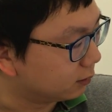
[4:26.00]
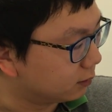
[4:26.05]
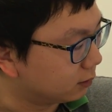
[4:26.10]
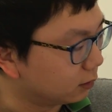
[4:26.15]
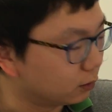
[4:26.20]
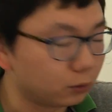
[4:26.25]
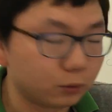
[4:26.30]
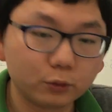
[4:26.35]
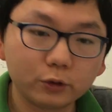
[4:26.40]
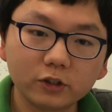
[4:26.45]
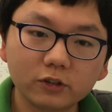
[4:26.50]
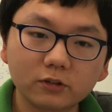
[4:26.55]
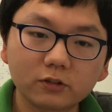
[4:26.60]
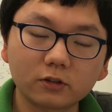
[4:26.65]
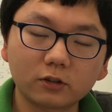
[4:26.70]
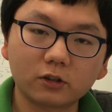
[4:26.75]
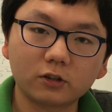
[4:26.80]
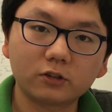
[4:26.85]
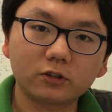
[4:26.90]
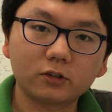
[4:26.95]
the
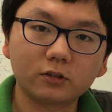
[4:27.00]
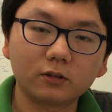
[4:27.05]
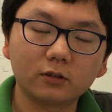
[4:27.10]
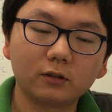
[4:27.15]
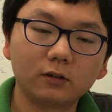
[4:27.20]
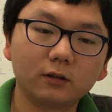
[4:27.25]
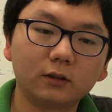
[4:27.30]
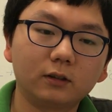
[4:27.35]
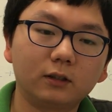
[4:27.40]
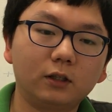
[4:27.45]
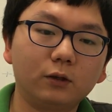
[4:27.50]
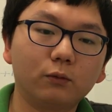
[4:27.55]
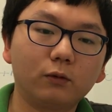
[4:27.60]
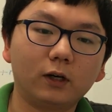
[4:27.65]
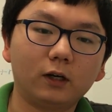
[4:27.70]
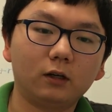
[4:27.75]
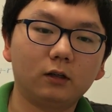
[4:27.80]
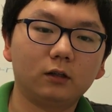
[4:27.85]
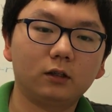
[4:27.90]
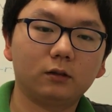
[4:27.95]
research
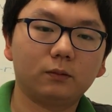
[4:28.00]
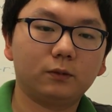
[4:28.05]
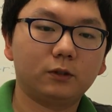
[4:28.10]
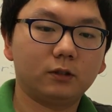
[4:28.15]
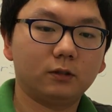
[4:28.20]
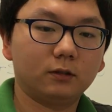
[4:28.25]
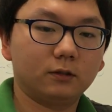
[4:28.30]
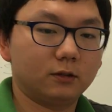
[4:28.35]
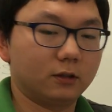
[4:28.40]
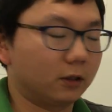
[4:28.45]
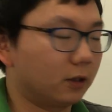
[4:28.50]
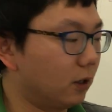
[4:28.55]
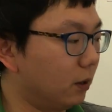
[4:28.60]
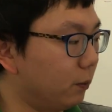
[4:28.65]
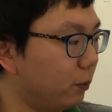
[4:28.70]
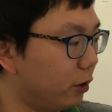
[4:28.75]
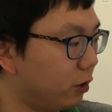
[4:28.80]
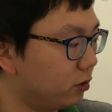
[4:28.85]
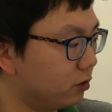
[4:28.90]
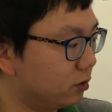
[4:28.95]
developed the
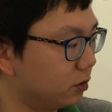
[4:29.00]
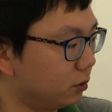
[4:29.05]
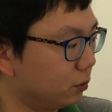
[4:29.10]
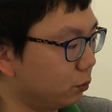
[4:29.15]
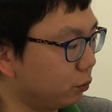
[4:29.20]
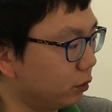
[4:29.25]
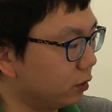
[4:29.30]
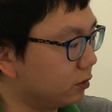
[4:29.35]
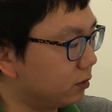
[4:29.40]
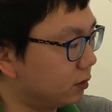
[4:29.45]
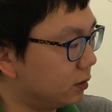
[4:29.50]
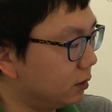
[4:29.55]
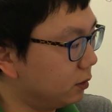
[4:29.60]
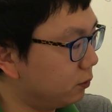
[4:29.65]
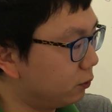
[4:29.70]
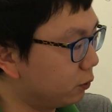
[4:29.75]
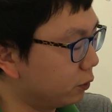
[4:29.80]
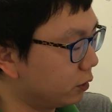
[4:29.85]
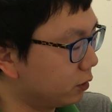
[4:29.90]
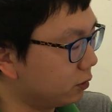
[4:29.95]
comparison with
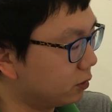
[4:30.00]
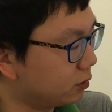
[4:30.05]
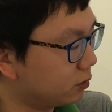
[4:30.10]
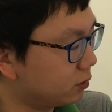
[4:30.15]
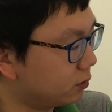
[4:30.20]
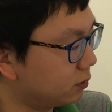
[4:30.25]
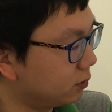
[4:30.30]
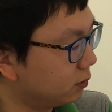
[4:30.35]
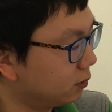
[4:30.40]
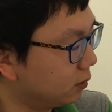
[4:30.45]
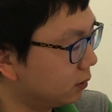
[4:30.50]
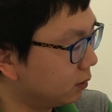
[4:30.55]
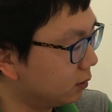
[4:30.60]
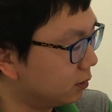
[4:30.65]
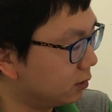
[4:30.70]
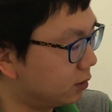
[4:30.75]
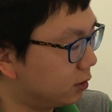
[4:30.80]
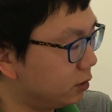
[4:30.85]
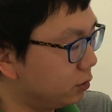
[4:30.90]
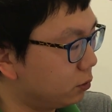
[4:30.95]
different
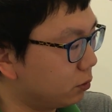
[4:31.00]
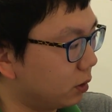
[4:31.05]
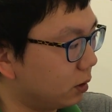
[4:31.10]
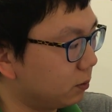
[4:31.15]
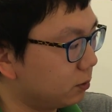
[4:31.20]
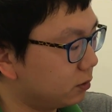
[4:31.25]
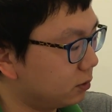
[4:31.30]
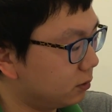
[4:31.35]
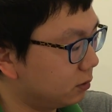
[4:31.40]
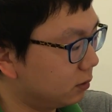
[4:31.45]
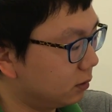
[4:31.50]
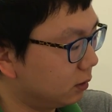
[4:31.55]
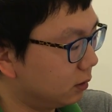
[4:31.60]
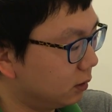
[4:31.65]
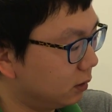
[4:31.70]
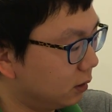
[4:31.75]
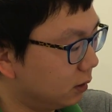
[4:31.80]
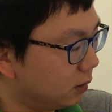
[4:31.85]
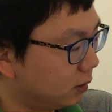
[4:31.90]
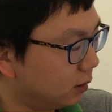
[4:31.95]
stirrups.
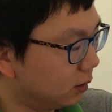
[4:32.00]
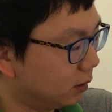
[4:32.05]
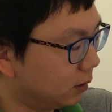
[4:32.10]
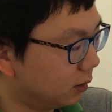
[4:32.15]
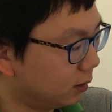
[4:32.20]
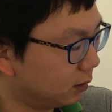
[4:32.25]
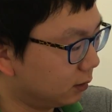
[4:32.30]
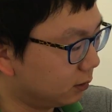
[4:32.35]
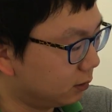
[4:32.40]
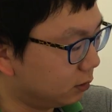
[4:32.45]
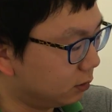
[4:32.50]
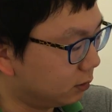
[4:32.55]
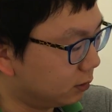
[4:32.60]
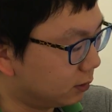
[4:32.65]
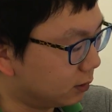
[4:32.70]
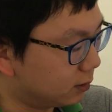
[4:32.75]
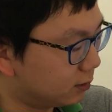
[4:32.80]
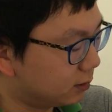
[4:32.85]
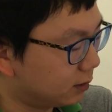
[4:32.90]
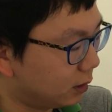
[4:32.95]

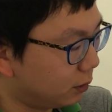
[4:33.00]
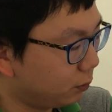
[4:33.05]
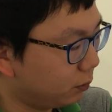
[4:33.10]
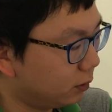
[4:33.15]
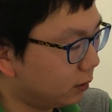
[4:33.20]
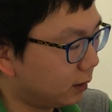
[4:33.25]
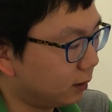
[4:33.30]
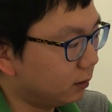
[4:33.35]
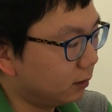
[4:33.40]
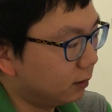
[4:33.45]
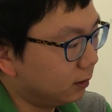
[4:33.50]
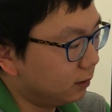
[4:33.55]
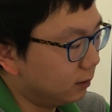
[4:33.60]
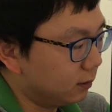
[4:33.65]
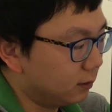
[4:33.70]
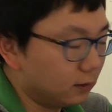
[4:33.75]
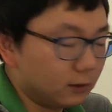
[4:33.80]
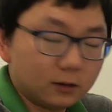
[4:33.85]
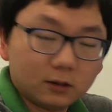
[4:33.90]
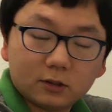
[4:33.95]
The 7 and
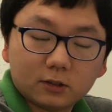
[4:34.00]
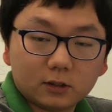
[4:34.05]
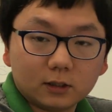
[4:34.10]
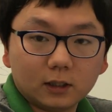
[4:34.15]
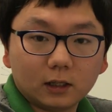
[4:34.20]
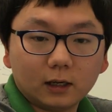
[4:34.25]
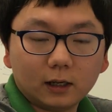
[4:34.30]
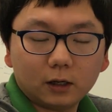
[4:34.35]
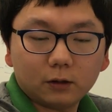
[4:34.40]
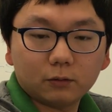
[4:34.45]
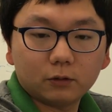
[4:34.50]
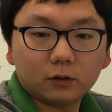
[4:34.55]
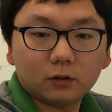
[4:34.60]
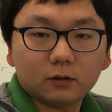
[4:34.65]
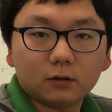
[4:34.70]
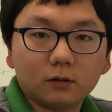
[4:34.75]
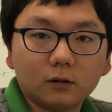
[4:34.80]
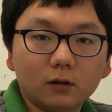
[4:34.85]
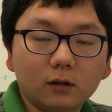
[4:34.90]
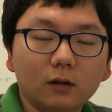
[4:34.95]
this
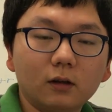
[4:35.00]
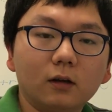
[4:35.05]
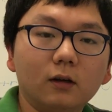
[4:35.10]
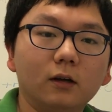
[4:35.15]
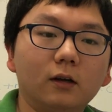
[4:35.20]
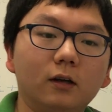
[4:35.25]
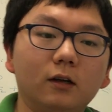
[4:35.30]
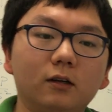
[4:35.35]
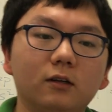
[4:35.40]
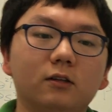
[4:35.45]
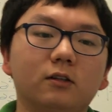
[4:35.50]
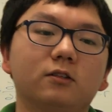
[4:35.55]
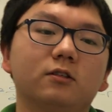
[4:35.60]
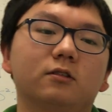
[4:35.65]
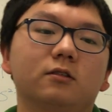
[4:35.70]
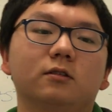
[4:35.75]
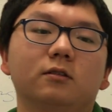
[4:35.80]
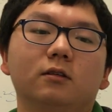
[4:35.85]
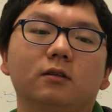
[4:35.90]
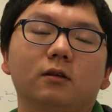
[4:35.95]
11
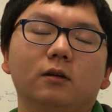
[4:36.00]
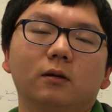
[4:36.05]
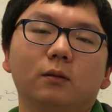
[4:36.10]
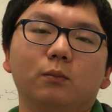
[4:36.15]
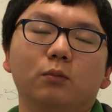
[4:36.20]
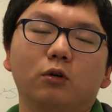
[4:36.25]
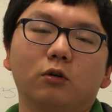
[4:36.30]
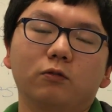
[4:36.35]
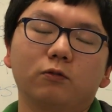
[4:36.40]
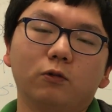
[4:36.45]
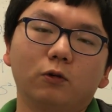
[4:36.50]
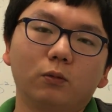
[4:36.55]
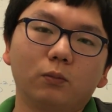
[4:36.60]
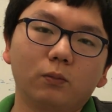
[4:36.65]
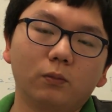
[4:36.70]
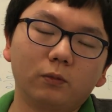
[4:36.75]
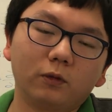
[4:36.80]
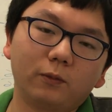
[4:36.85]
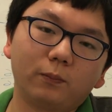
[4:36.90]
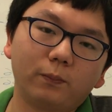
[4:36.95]
is
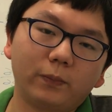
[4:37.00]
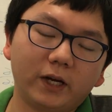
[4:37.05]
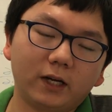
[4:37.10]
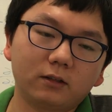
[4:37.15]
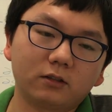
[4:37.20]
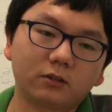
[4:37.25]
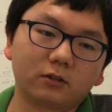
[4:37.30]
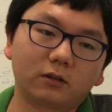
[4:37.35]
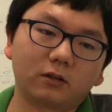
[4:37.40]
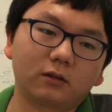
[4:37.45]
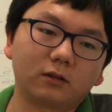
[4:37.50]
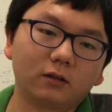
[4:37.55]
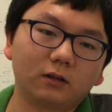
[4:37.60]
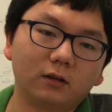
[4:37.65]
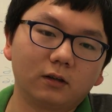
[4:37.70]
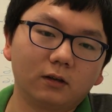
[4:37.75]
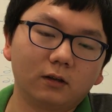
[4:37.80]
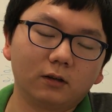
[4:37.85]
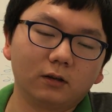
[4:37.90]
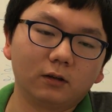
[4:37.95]
performed better
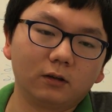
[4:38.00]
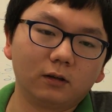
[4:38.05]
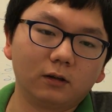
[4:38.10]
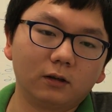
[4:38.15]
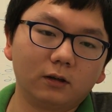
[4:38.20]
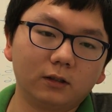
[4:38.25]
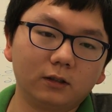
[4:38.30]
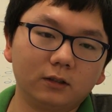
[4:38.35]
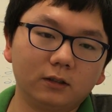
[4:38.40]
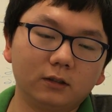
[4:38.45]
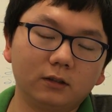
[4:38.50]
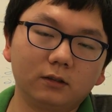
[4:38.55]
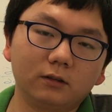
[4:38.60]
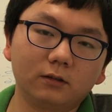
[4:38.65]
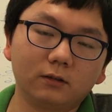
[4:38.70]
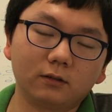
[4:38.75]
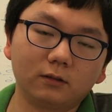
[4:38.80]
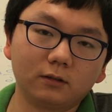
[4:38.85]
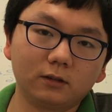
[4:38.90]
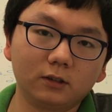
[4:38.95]

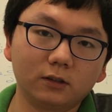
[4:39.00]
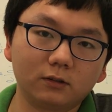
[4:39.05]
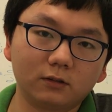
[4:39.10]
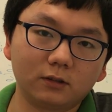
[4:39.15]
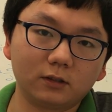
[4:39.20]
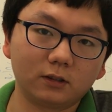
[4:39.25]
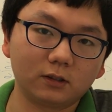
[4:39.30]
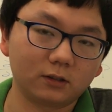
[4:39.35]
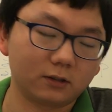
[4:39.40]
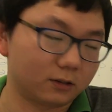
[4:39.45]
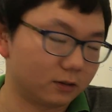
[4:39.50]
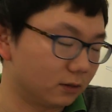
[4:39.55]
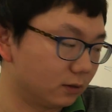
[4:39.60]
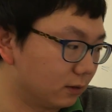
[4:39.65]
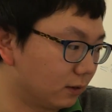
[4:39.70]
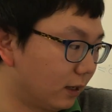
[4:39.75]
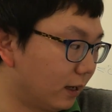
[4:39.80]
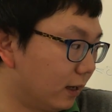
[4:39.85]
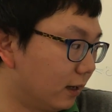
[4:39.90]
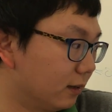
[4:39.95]
in this
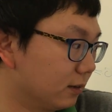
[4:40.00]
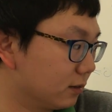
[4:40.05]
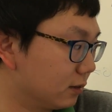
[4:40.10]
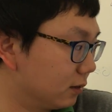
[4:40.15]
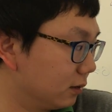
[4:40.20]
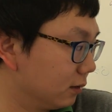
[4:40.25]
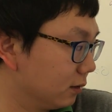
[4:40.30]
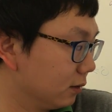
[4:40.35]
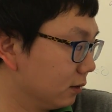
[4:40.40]
test,